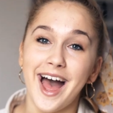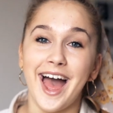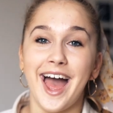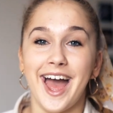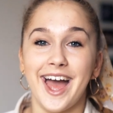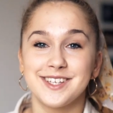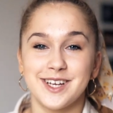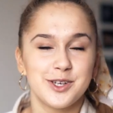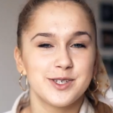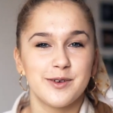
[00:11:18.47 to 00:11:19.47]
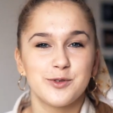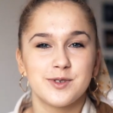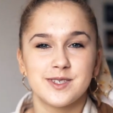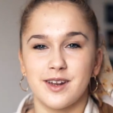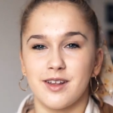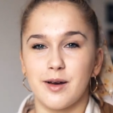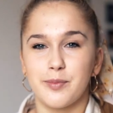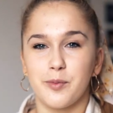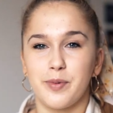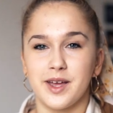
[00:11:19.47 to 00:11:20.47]
and I just have to set it up
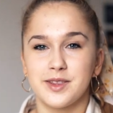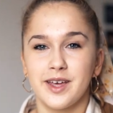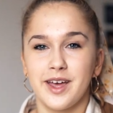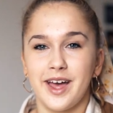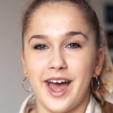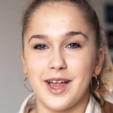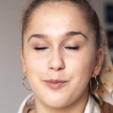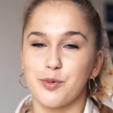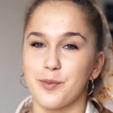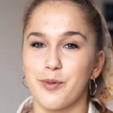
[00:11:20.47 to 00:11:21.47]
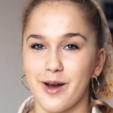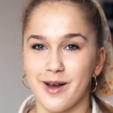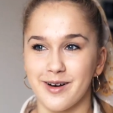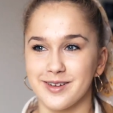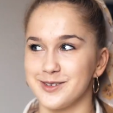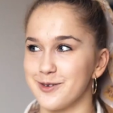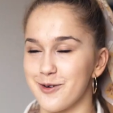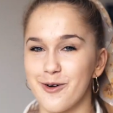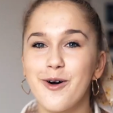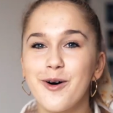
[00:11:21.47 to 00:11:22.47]
a bit and prepare the
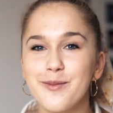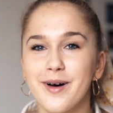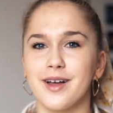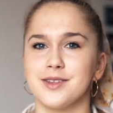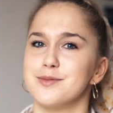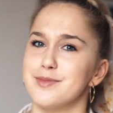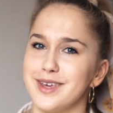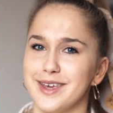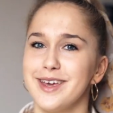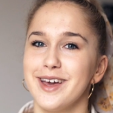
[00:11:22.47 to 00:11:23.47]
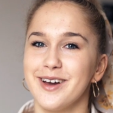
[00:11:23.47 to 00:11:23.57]
room and me